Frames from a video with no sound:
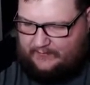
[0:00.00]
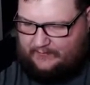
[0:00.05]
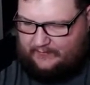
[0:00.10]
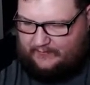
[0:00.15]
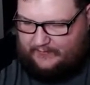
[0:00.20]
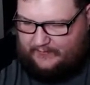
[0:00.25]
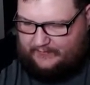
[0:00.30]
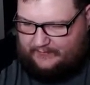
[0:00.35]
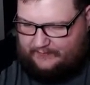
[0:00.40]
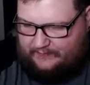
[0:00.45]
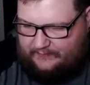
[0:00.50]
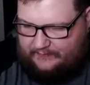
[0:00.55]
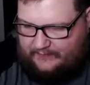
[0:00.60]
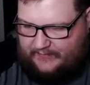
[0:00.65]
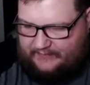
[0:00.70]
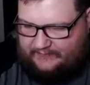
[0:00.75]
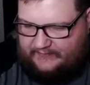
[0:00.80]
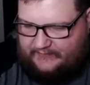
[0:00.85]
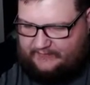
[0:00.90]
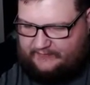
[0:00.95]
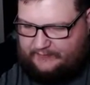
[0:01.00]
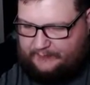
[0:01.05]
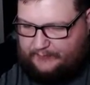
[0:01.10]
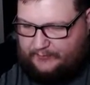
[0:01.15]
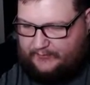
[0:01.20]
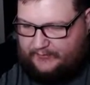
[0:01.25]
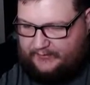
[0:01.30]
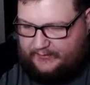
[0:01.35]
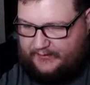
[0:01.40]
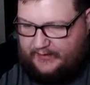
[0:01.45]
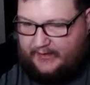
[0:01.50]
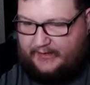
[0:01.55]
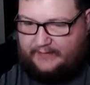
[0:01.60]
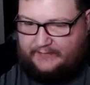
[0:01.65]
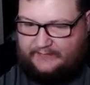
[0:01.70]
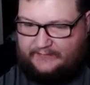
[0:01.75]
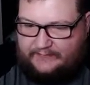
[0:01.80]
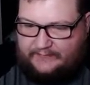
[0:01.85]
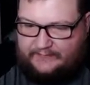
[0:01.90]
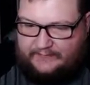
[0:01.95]
All right, that's actually pretty
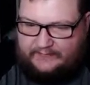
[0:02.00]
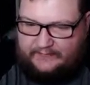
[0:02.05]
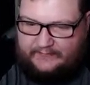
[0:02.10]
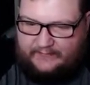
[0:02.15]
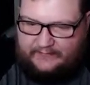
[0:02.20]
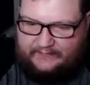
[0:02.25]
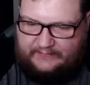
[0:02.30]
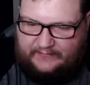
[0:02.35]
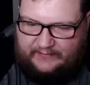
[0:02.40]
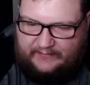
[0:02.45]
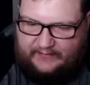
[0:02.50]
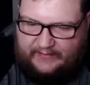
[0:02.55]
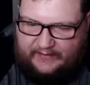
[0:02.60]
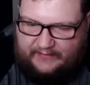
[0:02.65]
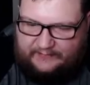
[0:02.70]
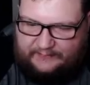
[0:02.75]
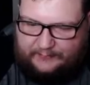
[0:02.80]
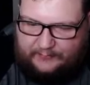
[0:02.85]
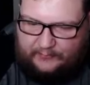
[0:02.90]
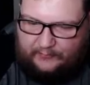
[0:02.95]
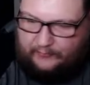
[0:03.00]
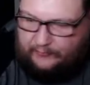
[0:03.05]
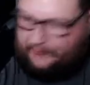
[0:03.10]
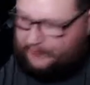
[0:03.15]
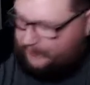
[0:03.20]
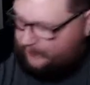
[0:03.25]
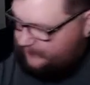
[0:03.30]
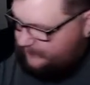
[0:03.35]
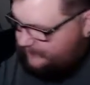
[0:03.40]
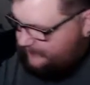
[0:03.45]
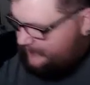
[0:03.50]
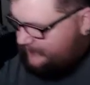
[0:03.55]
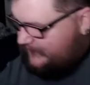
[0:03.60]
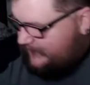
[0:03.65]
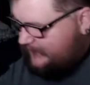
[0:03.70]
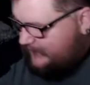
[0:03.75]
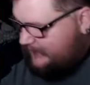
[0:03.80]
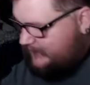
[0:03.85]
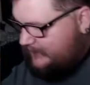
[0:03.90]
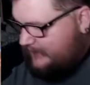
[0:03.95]
nice. That's a nice promo.
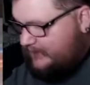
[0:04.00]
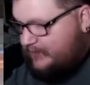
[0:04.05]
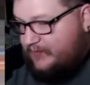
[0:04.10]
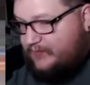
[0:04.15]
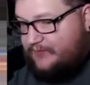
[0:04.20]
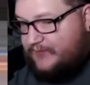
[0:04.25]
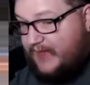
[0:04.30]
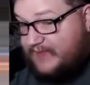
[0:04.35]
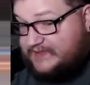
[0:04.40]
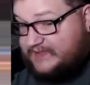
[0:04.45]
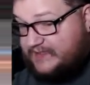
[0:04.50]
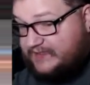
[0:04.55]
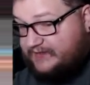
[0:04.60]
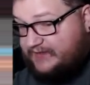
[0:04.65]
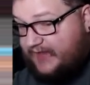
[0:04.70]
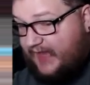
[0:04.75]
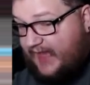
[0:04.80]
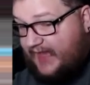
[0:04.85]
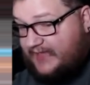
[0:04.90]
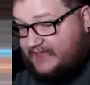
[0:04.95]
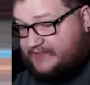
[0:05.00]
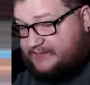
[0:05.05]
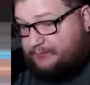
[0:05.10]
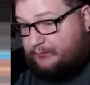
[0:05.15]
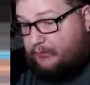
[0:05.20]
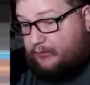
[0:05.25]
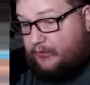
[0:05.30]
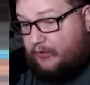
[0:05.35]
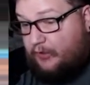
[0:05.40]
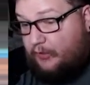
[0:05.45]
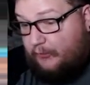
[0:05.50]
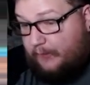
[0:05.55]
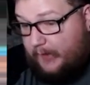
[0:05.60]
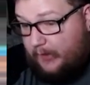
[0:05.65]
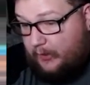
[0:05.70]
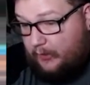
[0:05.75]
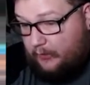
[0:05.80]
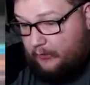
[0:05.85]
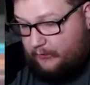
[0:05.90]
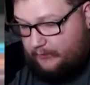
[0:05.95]
That's a nice
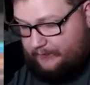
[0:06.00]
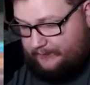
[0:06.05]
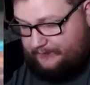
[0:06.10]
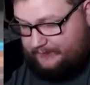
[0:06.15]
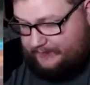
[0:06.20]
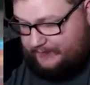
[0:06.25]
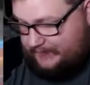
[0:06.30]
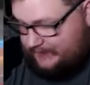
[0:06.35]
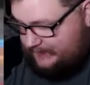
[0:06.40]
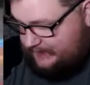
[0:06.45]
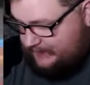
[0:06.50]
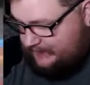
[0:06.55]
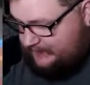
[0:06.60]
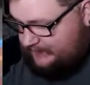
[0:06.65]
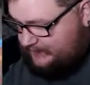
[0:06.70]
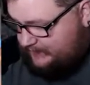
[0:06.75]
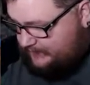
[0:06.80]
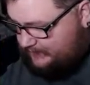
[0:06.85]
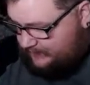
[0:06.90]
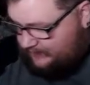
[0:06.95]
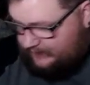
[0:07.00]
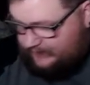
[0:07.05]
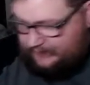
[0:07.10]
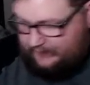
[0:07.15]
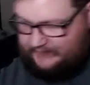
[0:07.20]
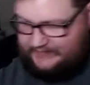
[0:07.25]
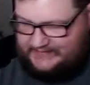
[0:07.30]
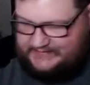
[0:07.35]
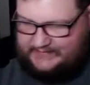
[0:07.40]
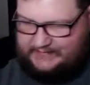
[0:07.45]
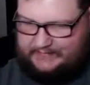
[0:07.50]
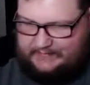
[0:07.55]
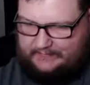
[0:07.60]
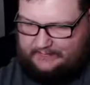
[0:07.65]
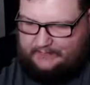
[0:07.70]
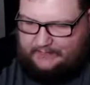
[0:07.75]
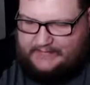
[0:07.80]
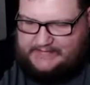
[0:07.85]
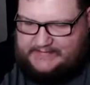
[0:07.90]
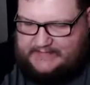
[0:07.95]
promo. All right, let's
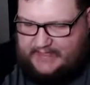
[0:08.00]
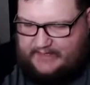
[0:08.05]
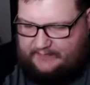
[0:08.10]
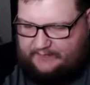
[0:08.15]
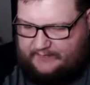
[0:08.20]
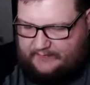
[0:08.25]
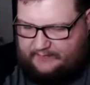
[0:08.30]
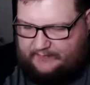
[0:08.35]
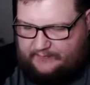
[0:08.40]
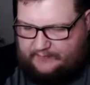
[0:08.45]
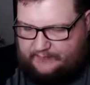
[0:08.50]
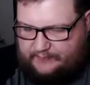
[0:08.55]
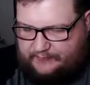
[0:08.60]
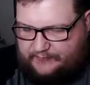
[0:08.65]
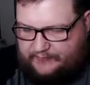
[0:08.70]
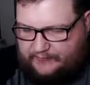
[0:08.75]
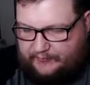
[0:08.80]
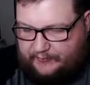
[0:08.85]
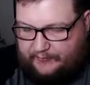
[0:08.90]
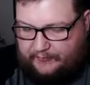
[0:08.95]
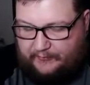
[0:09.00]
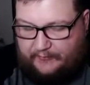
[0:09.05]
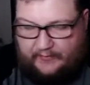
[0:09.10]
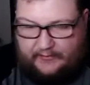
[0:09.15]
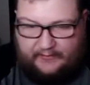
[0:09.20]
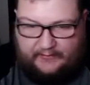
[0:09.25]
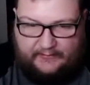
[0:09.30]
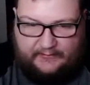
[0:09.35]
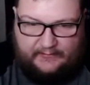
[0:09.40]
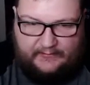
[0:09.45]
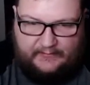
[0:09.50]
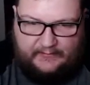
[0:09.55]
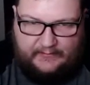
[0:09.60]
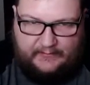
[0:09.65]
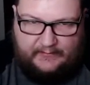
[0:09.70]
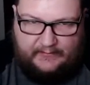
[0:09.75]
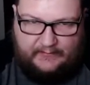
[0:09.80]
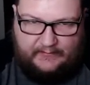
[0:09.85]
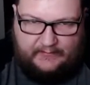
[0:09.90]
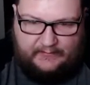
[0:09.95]
let's dive into some Chilling Reign.
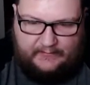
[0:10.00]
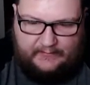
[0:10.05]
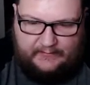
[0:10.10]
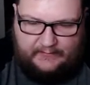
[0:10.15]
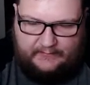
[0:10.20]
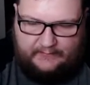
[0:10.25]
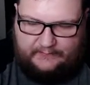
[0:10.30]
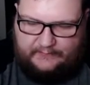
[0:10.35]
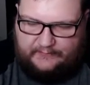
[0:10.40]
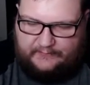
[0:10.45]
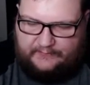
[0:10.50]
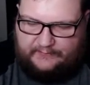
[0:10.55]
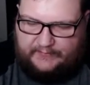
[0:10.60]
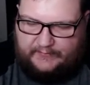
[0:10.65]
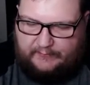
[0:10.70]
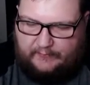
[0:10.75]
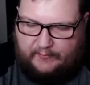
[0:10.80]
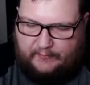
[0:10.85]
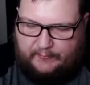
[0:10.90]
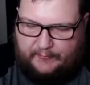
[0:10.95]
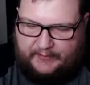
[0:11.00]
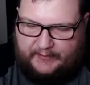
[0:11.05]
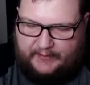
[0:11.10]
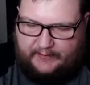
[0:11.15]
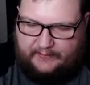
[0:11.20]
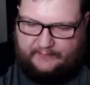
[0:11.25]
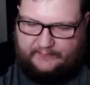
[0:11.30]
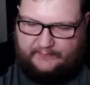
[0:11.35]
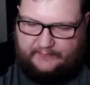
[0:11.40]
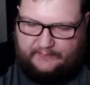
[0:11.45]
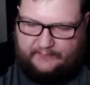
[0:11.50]
Let's just see what we get.